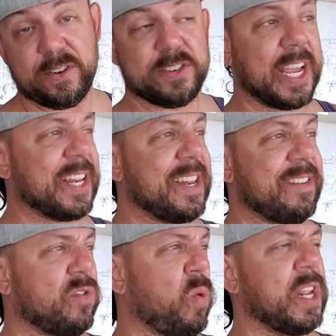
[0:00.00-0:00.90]
There's like
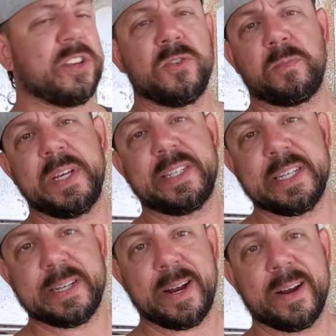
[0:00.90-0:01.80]
22
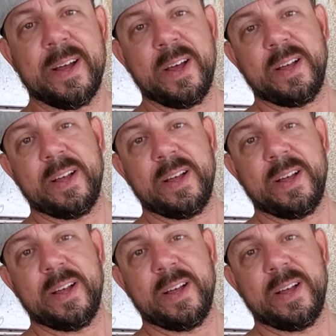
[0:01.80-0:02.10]
species here.